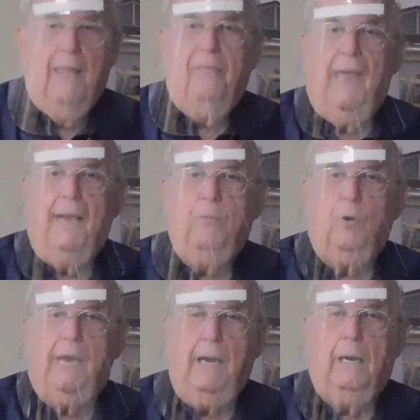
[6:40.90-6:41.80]
that were
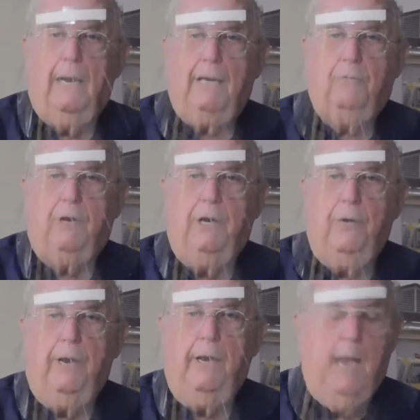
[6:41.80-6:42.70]
getting
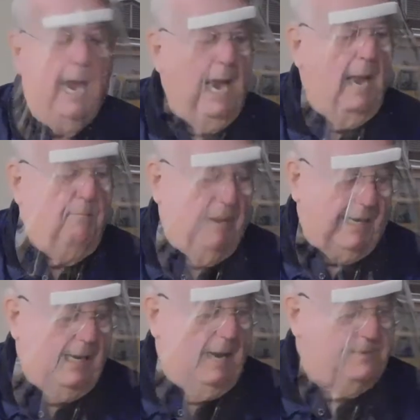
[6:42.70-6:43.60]
electrocuted
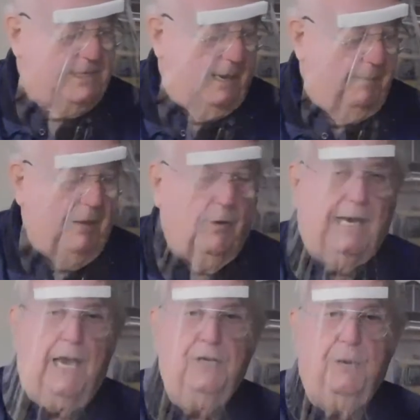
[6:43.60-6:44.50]
picking up some
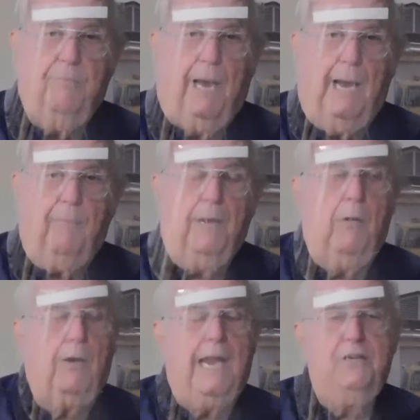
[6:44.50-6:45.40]
irrigation pipe. The
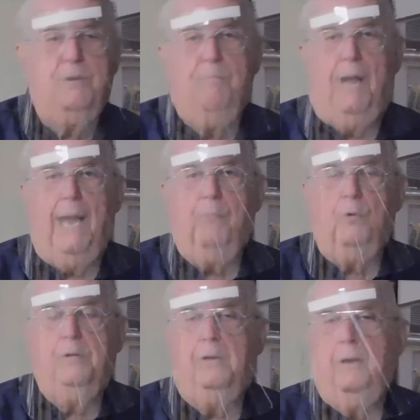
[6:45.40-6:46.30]
irrigation pipe
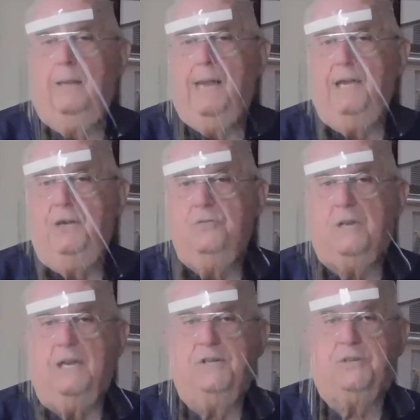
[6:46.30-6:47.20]
they
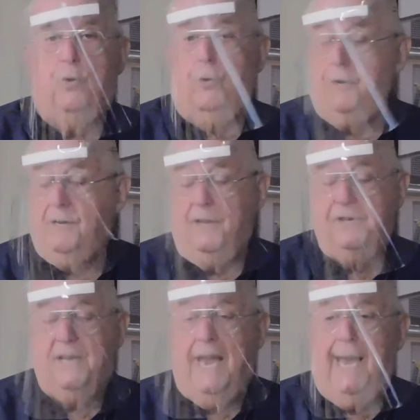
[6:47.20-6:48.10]
usually store to
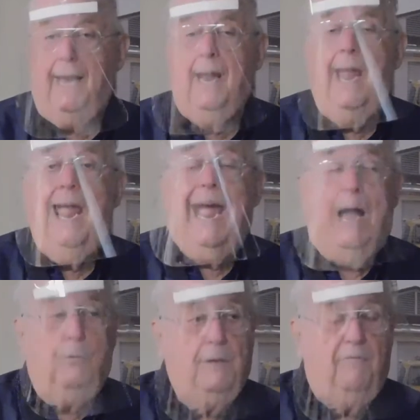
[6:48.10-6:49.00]
this day
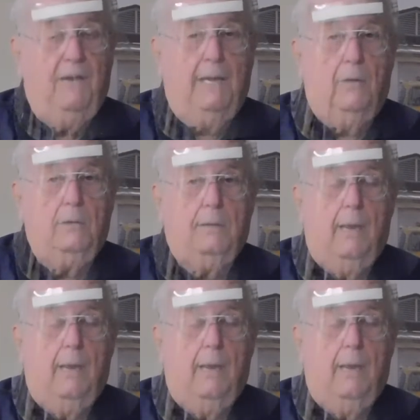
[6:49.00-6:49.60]
out in the field,